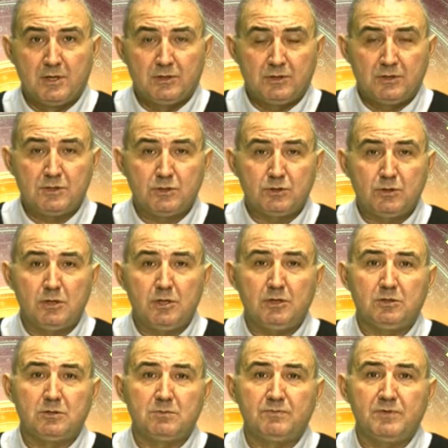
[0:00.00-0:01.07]
This is going
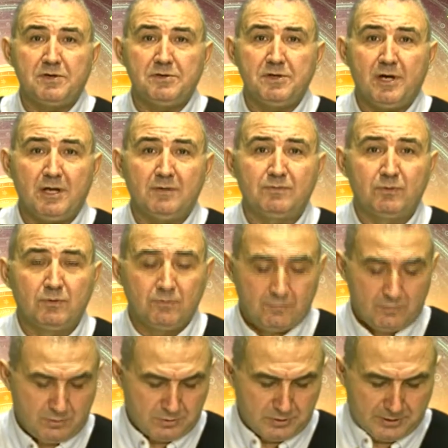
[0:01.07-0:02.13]
to be very helpful
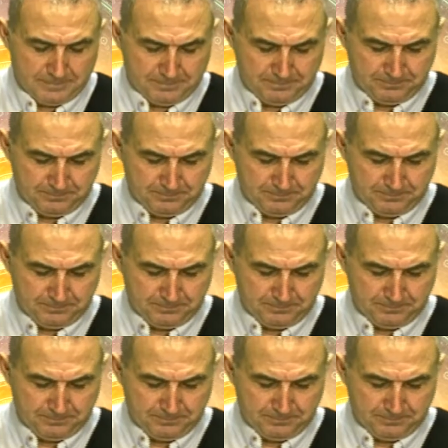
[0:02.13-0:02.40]
for them.